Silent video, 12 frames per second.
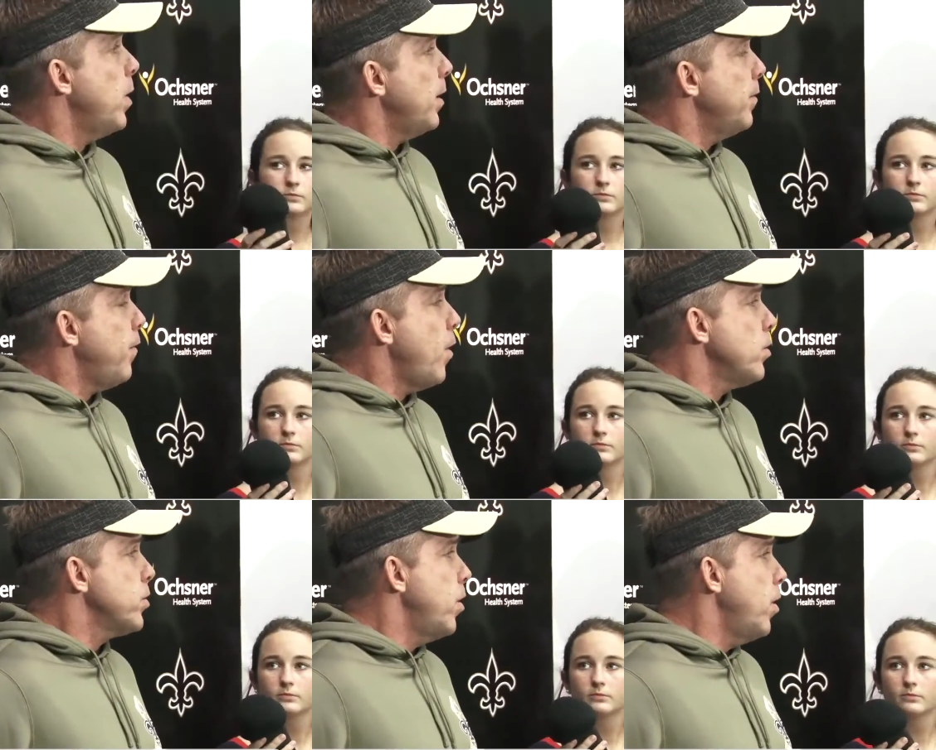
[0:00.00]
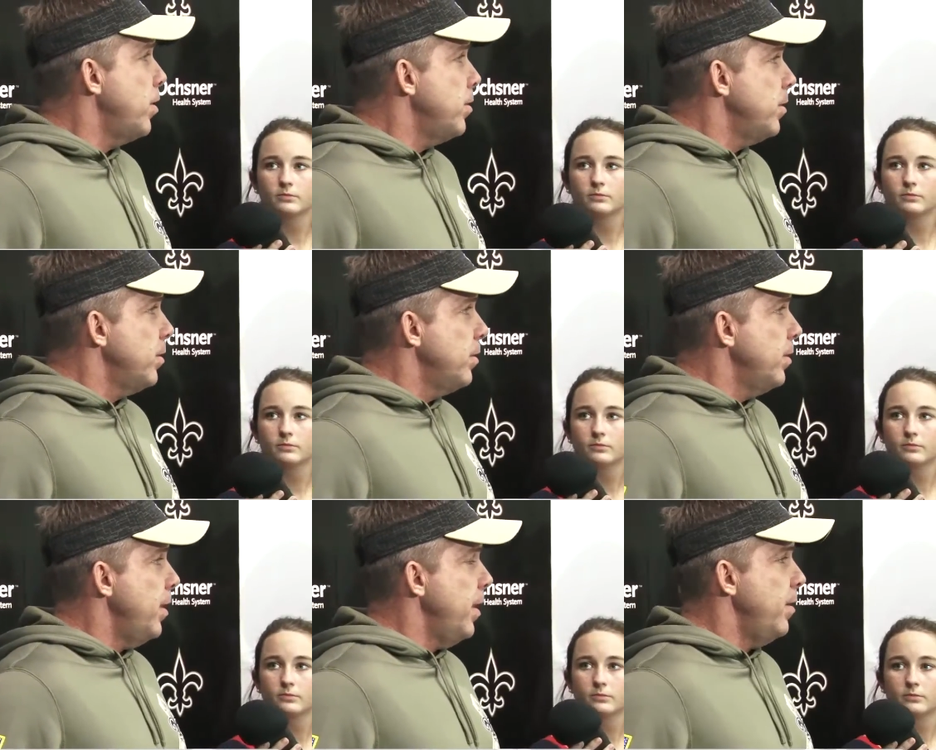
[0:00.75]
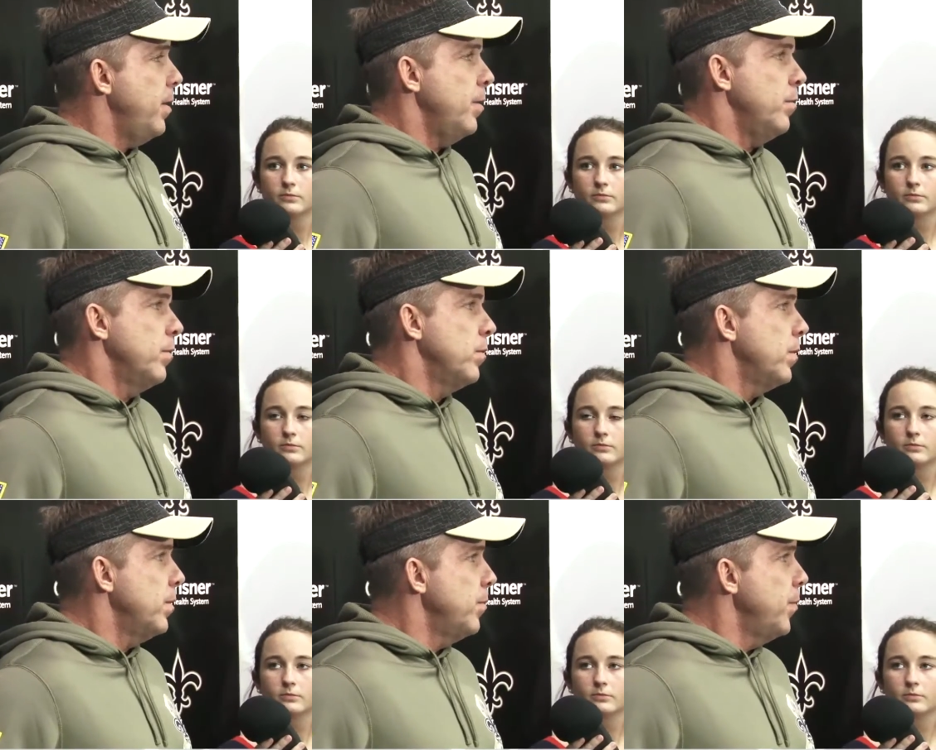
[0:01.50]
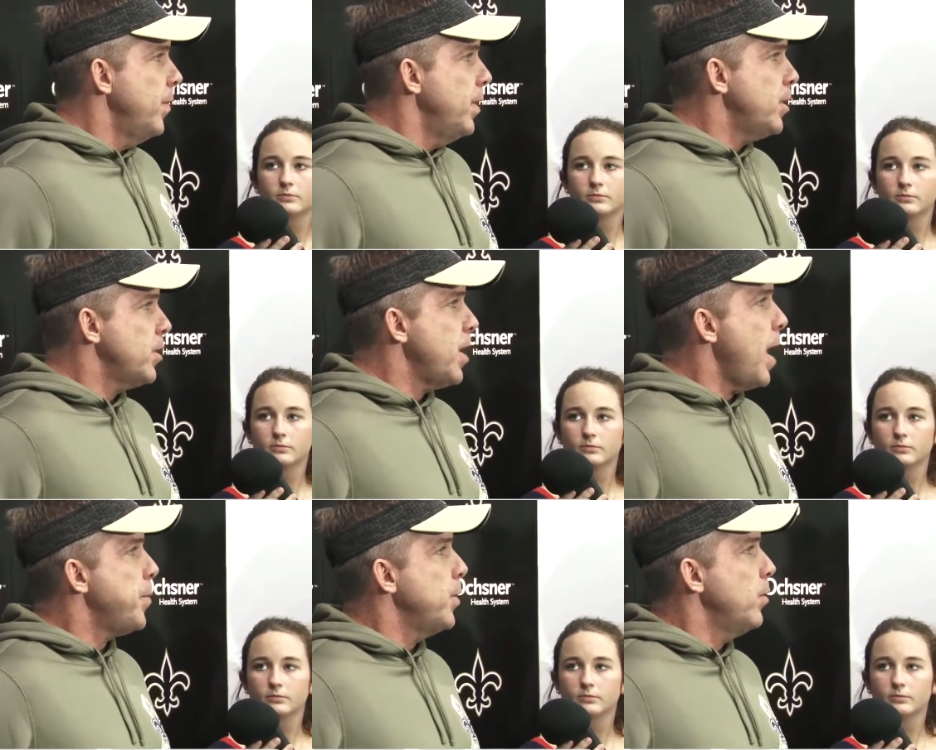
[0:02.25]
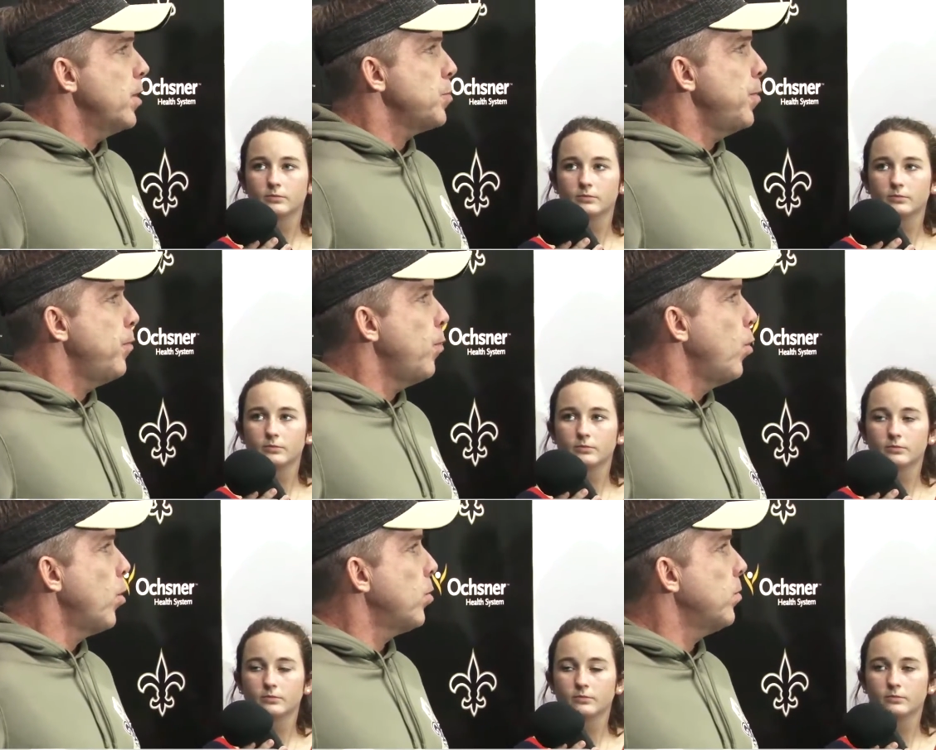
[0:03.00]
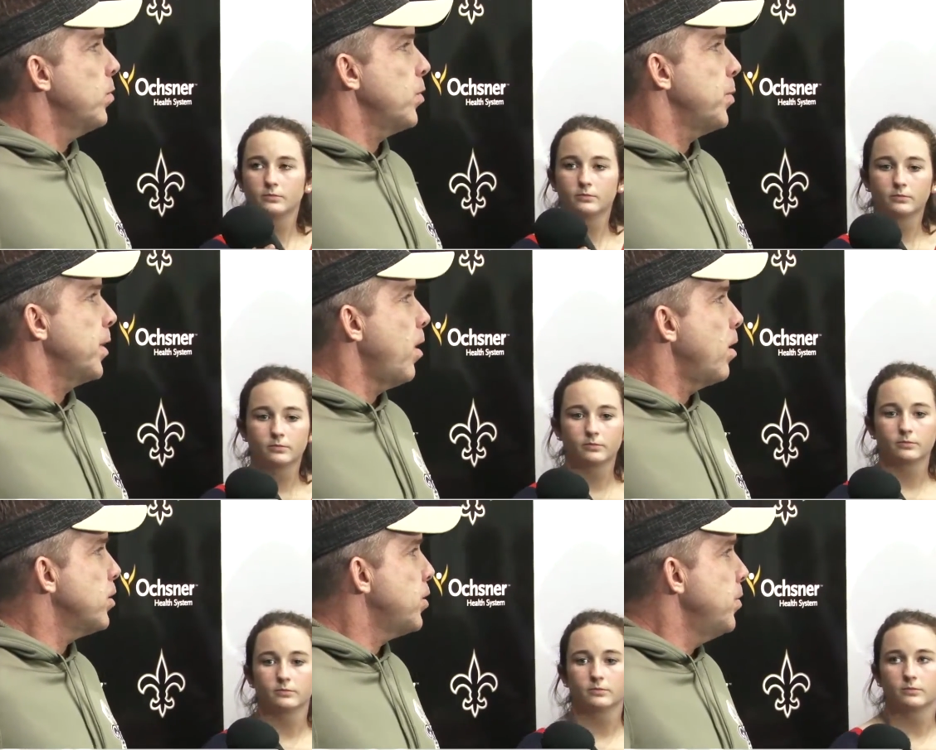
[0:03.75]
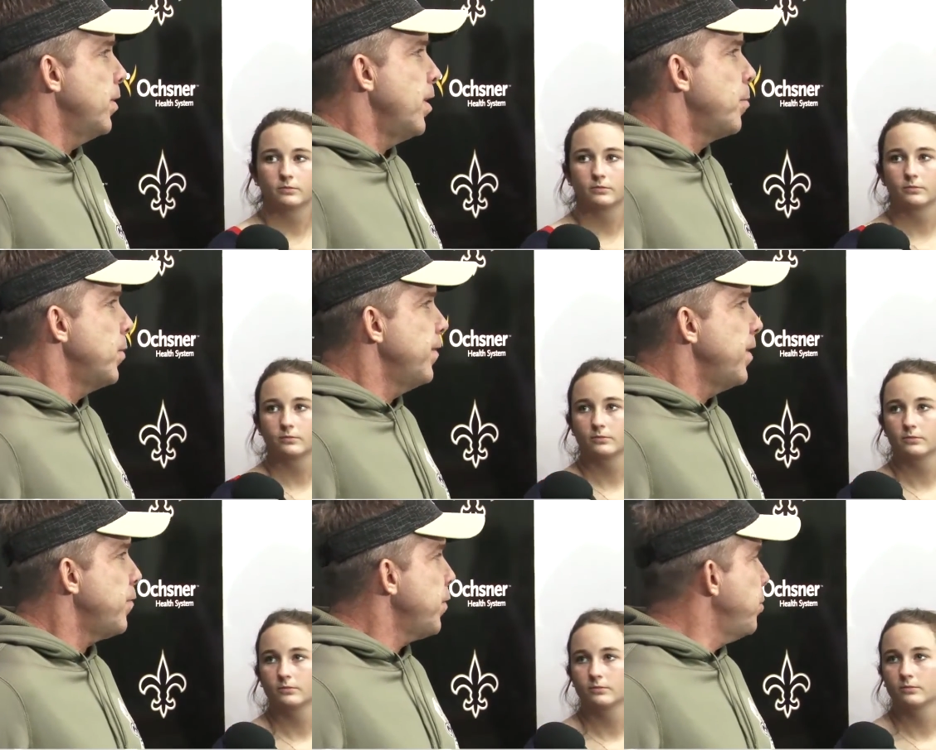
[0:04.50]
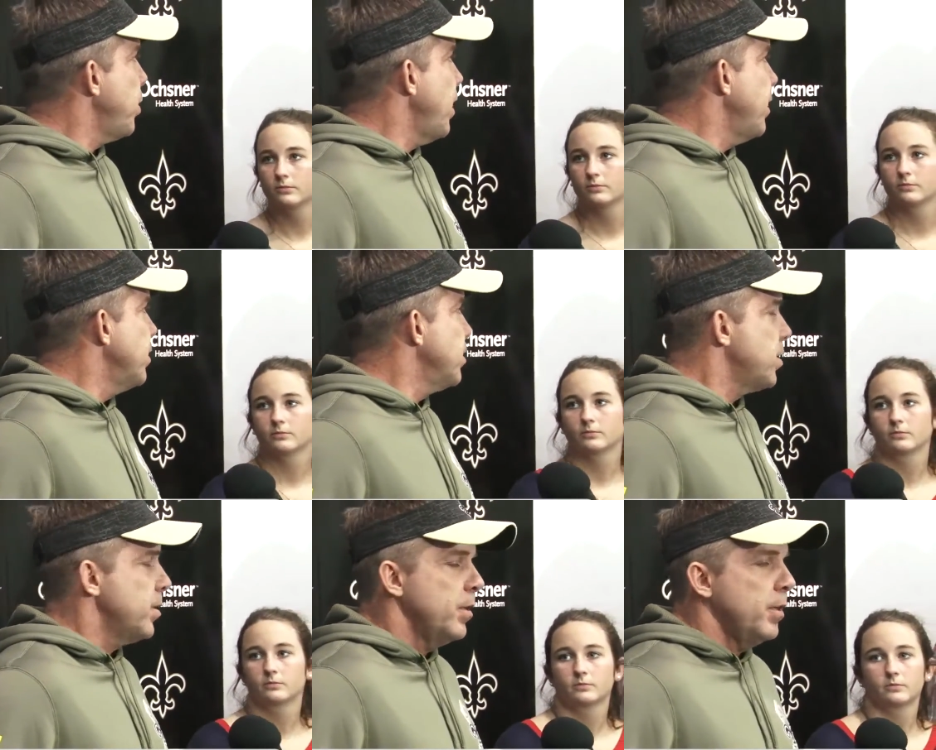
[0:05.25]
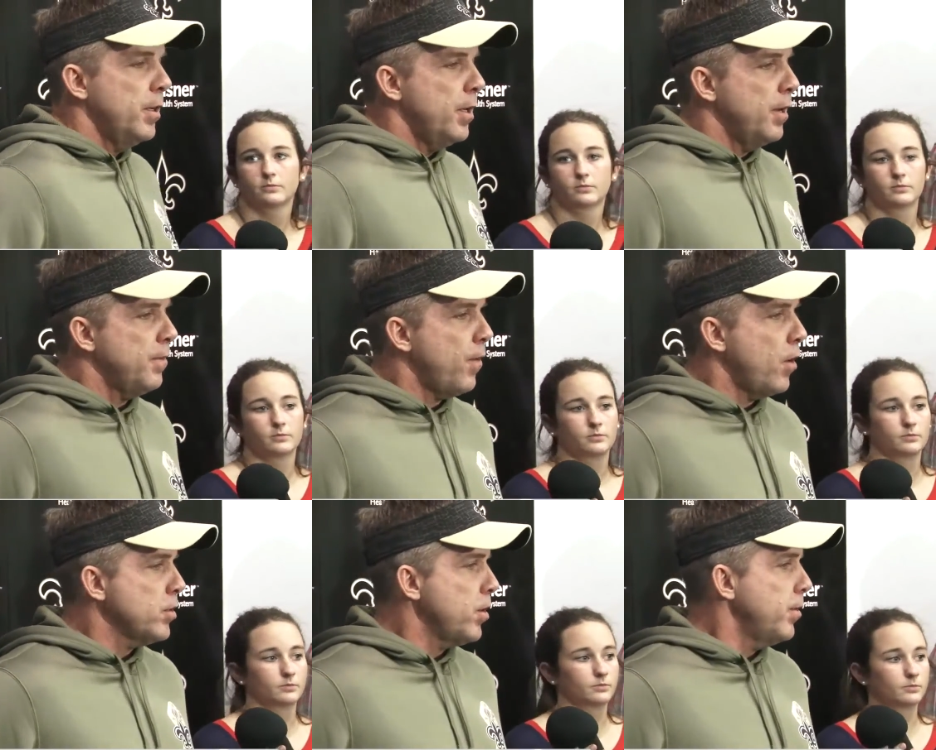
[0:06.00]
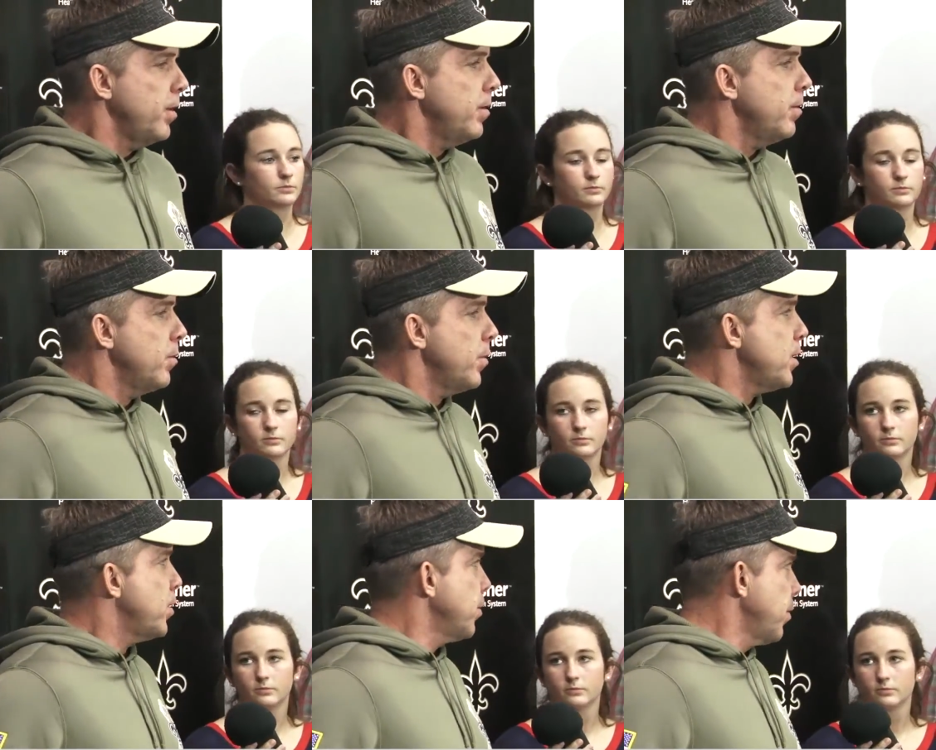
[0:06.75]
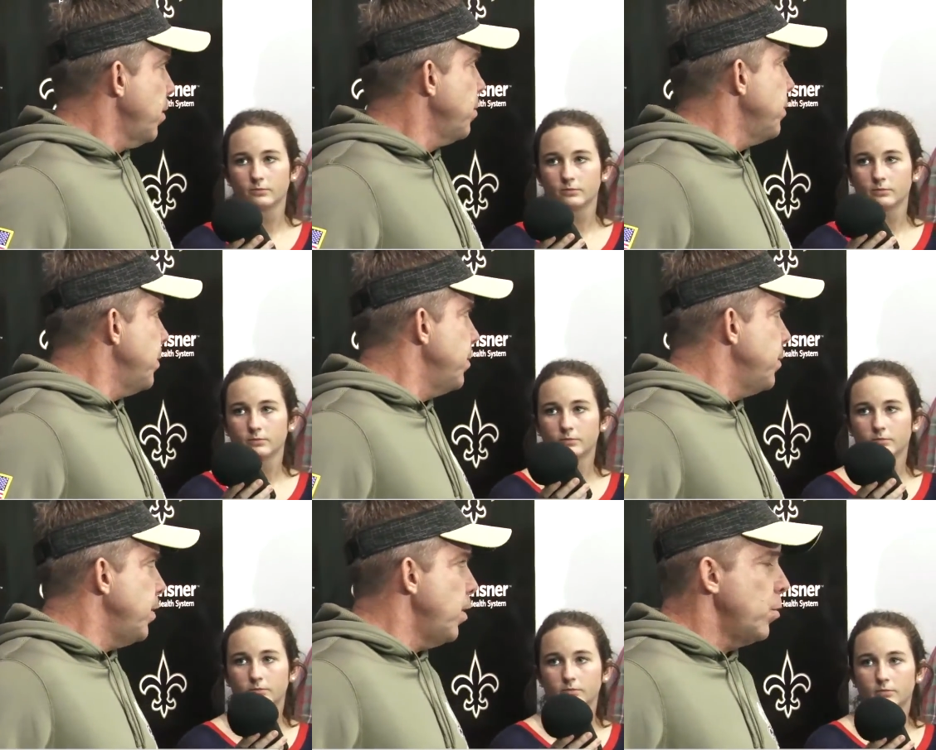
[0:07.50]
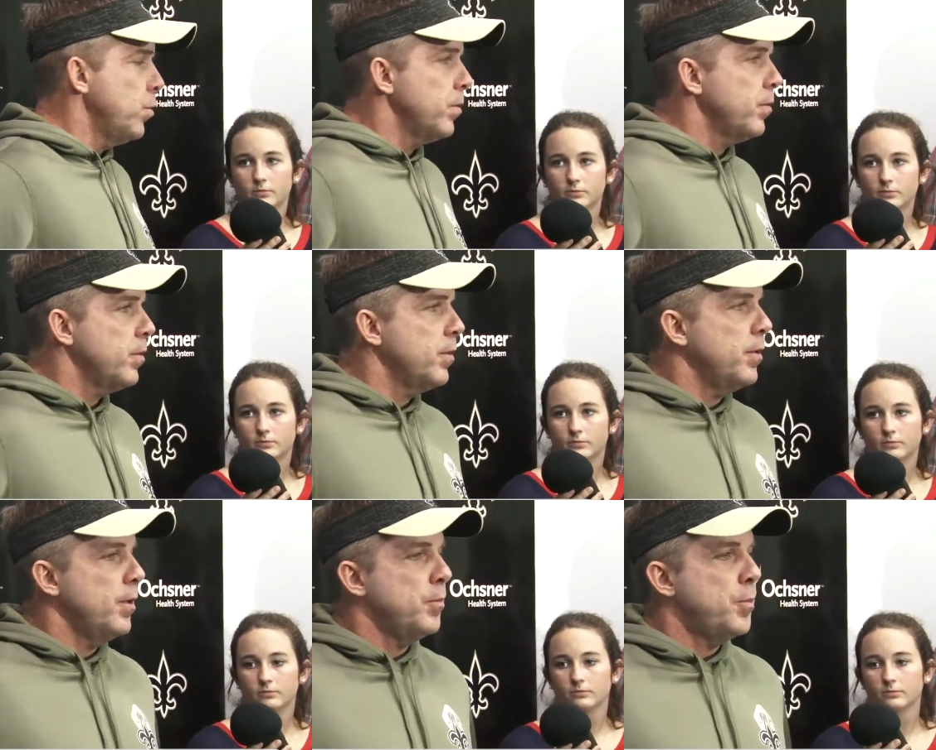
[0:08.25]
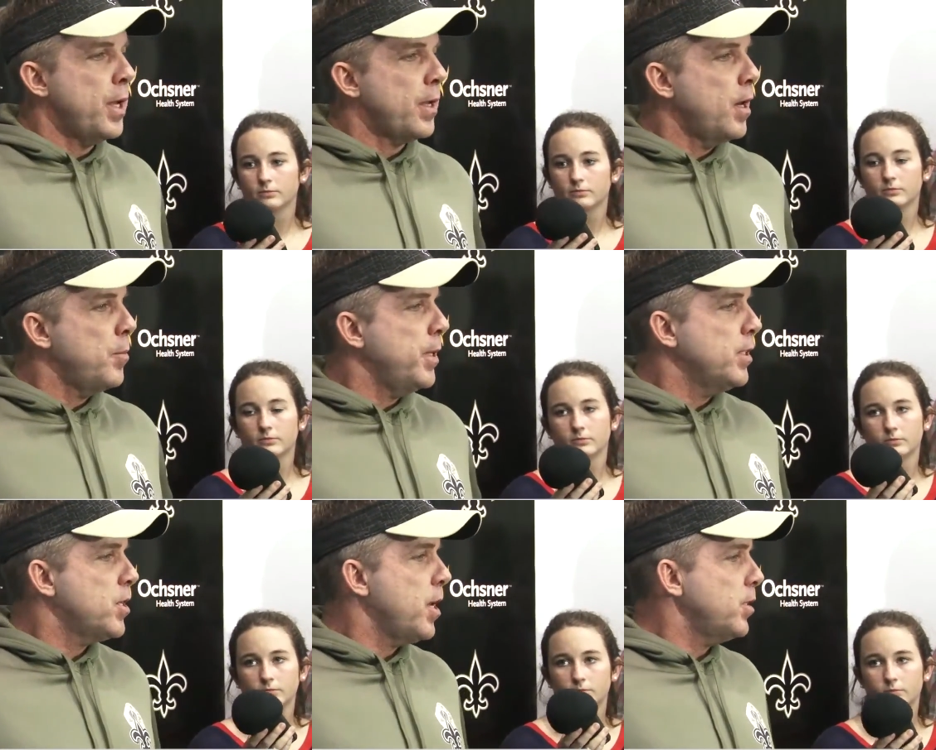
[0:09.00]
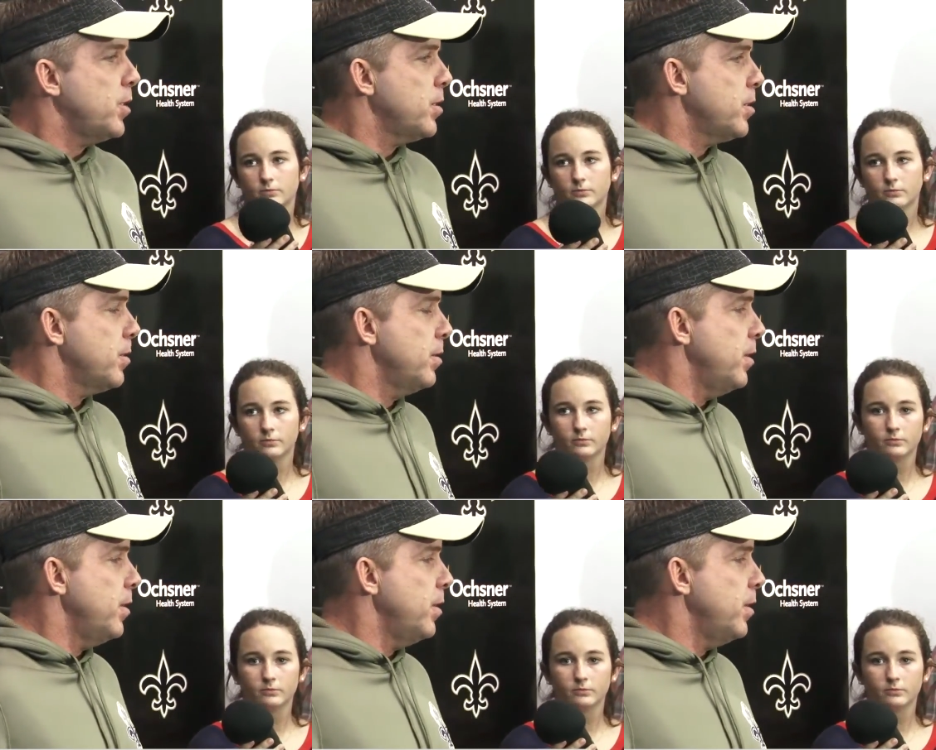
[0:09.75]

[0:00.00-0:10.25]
Speaker 1: Well, it falls on, and, and this has happened to us before with regards to a number of different players, and it falls on the, the rest of the group, you know, in picking up his touches.